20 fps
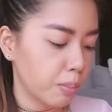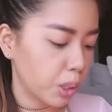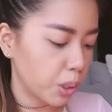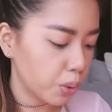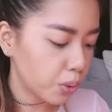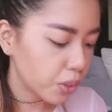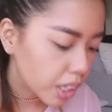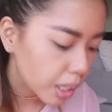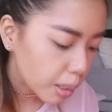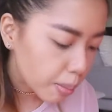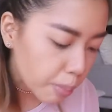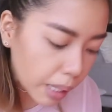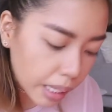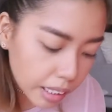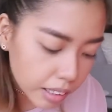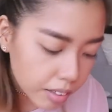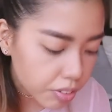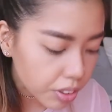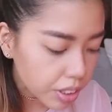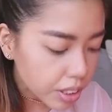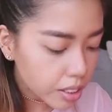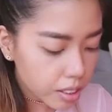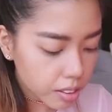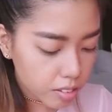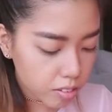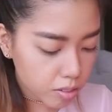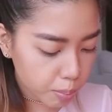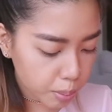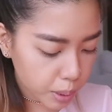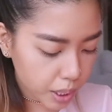beauty benefits
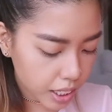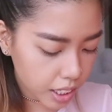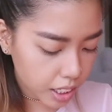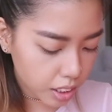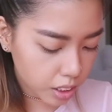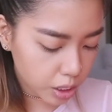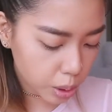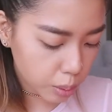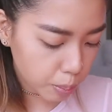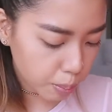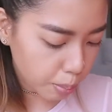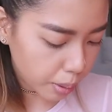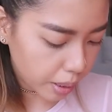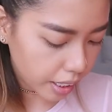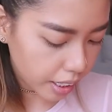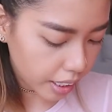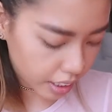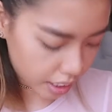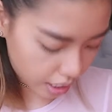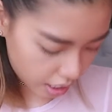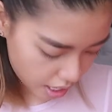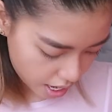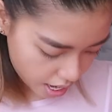of peach, but